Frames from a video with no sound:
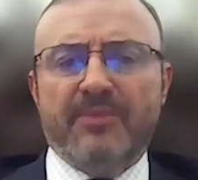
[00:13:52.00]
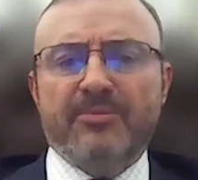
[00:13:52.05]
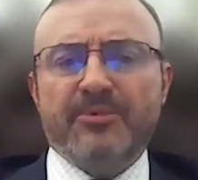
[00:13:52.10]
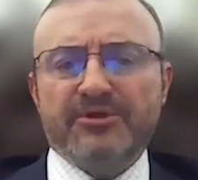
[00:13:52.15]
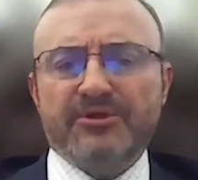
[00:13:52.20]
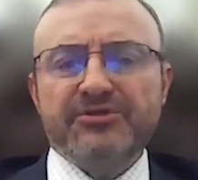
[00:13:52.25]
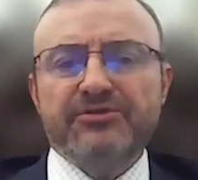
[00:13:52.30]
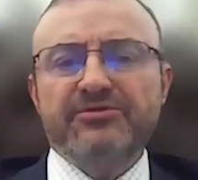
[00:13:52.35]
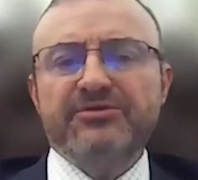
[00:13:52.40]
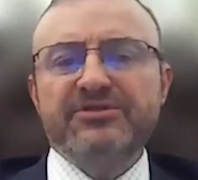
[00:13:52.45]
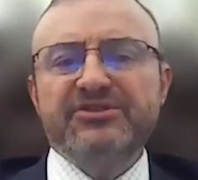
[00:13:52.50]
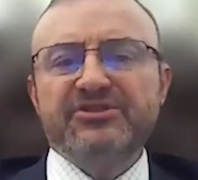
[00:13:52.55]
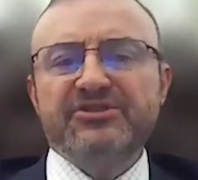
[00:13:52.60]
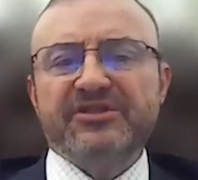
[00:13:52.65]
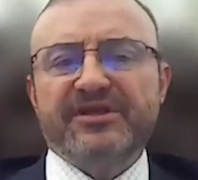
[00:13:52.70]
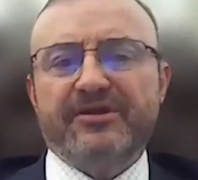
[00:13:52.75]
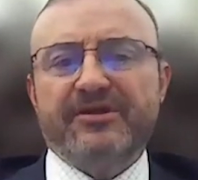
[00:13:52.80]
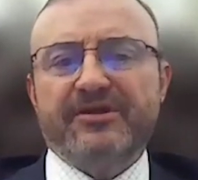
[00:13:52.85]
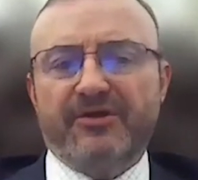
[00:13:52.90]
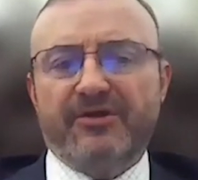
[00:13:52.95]

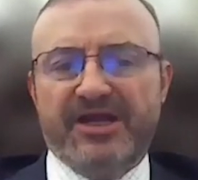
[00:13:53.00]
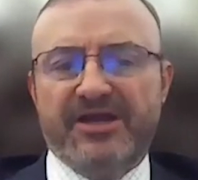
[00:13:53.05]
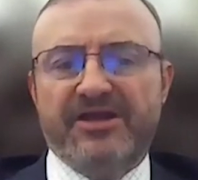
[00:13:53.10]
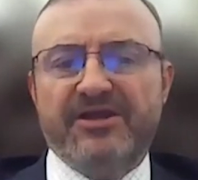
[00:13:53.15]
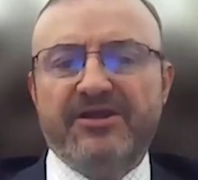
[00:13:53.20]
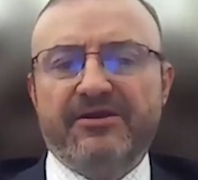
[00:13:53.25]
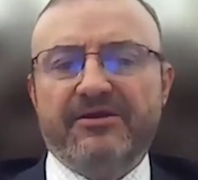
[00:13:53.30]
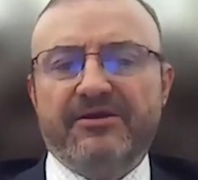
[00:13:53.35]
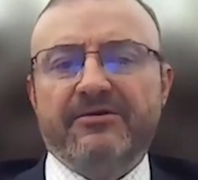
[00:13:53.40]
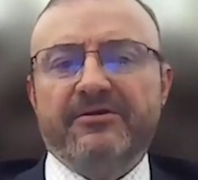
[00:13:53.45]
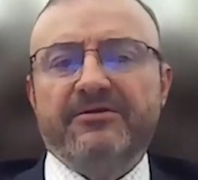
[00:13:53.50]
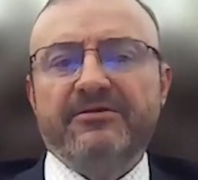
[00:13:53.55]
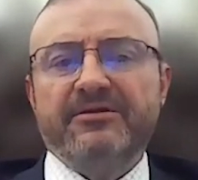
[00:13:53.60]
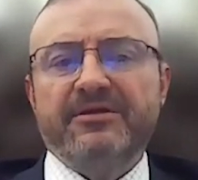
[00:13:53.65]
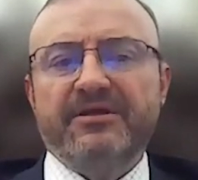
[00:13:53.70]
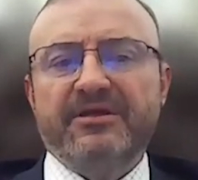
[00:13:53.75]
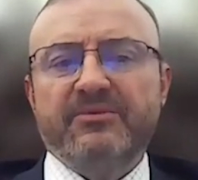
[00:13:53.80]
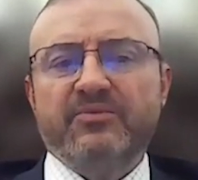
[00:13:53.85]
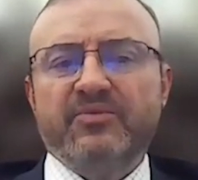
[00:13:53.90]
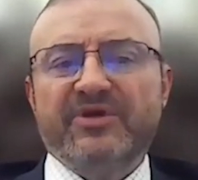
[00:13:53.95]
opportunities that are here
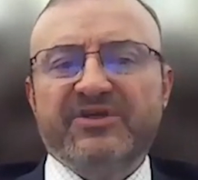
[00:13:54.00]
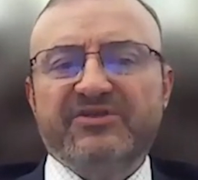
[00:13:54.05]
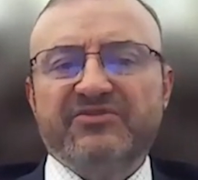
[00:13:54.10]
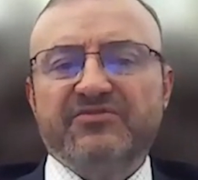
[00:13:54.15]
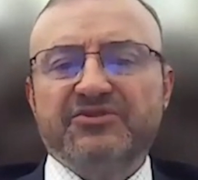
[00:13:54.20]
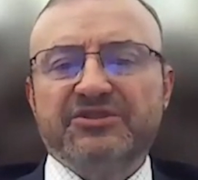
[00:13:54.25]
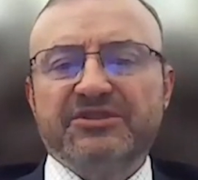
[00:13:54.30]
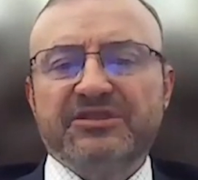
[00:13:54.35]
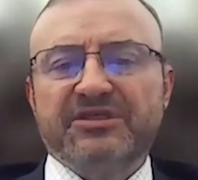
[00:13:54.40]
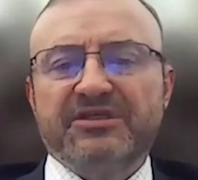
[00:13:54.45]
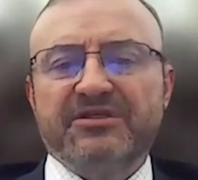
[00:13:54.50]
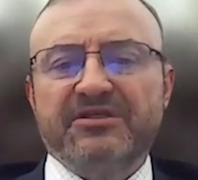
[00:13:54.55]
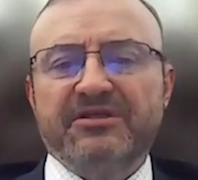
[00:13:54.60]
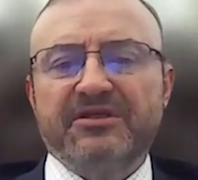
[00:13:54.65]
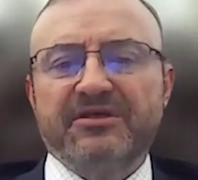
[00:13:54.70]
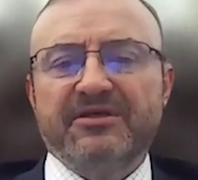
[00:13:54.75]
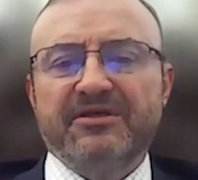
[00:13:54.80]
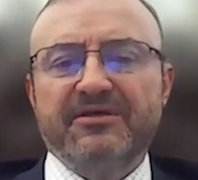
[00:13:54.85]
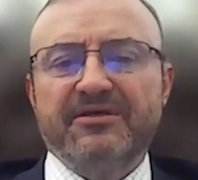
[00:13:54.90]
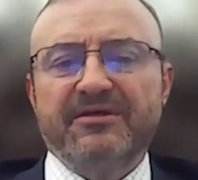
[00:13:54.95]
in West
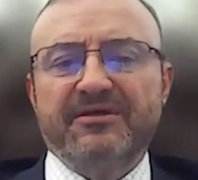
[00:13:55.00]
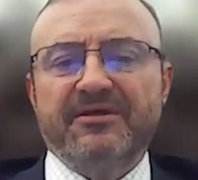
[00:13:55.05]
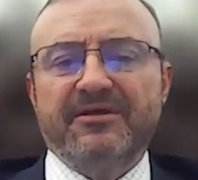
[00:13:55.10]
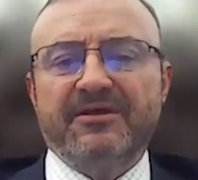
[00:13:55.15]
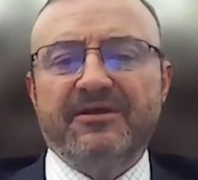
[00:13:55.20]
Virginia,